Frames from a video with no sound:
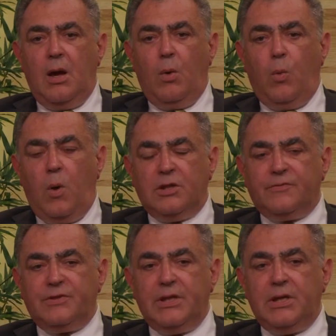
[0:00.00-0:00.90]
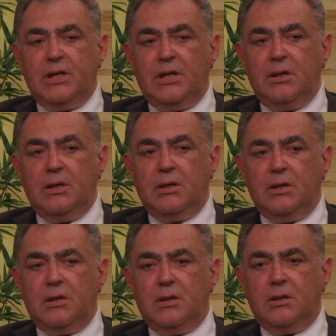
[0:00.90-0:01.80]
One of the
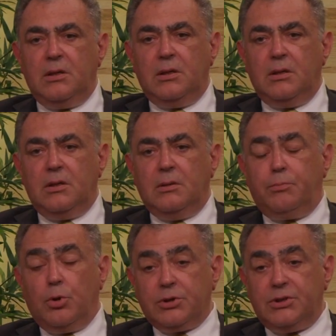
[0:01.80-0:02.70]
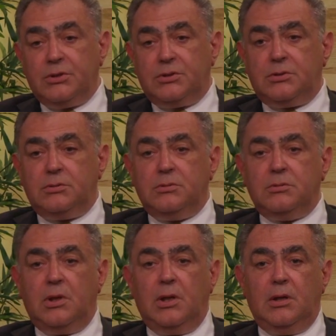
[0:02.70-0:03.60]
important,
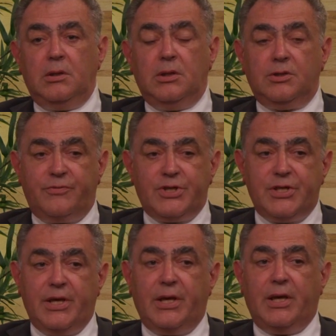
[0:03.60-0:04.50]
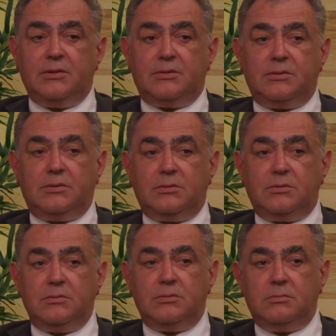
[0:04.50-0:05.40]
interesting, and
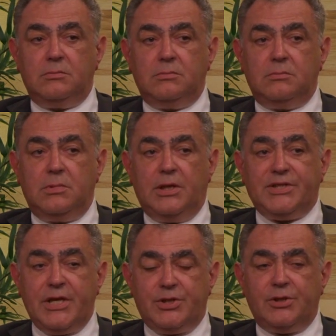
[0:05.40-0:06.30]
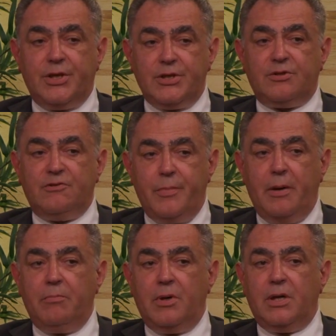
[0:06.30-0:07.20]
essential things to
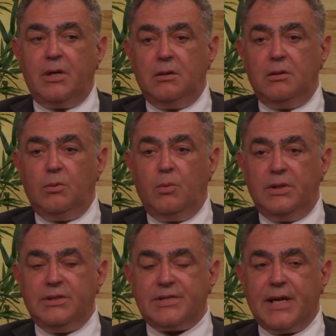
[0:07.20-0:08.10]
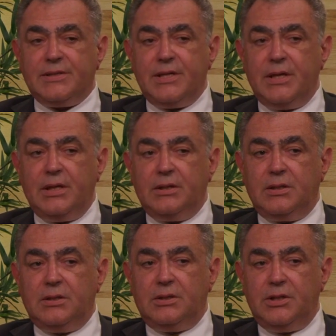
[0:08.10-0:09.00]
remember when discussing
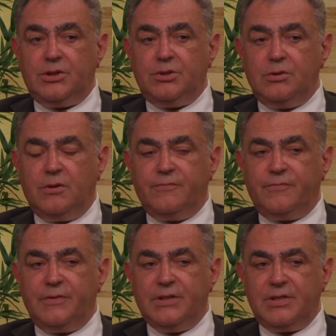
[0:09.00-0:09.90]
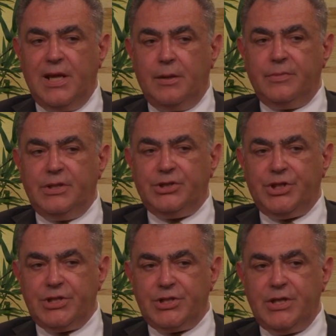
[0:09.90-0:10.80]
the issue of Islam in
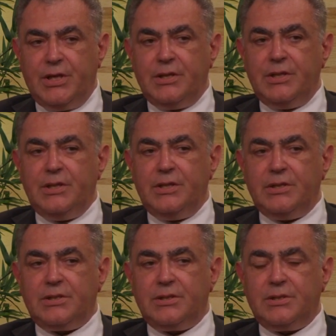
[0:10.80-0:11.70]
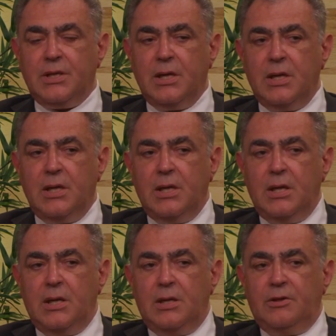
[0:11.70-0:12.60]
Chechnya is
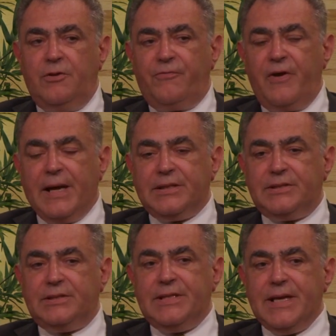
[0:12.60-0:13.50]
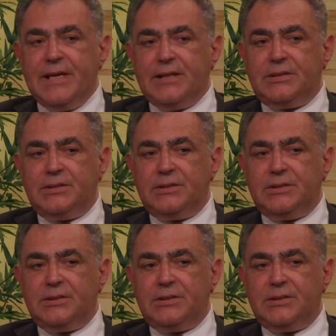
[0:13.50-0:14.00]
the fact that